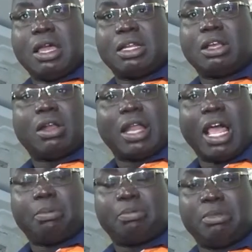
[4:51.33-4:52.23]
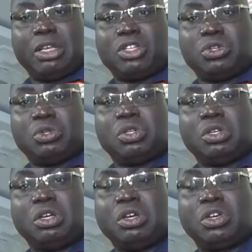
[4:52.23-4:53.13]
And God helped me to
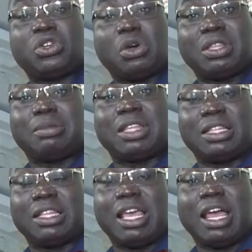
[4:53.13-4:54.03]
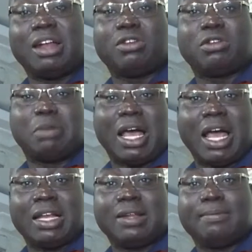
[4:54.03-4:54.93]
show them that they are not
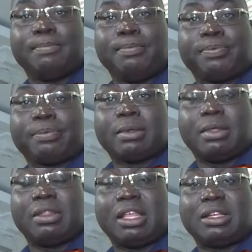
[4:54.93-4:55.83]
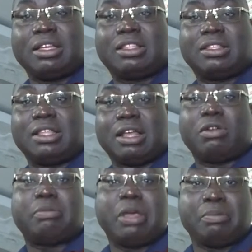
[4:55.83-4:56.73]
bad, that
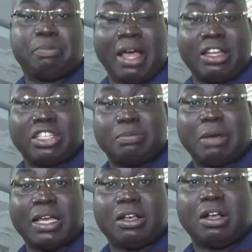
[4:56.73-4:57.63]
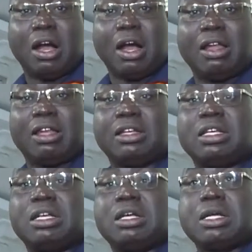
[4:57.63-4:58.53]
they're not being punished by God,
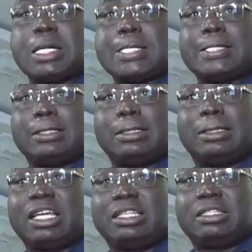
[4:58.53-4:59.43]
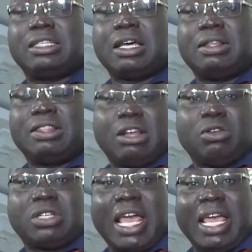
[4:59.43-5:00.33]
that
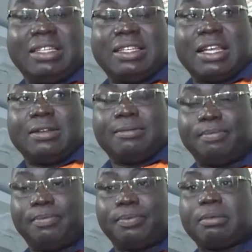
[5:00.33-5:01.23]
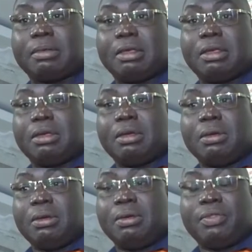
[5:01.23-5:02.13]
they're not hated,
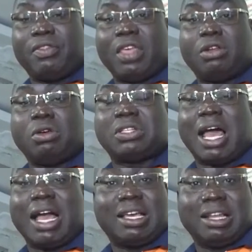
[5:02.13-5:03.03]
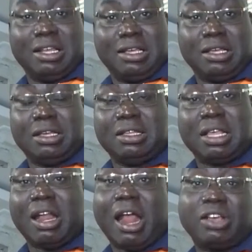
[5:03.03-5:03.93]
that they're not ugly. They are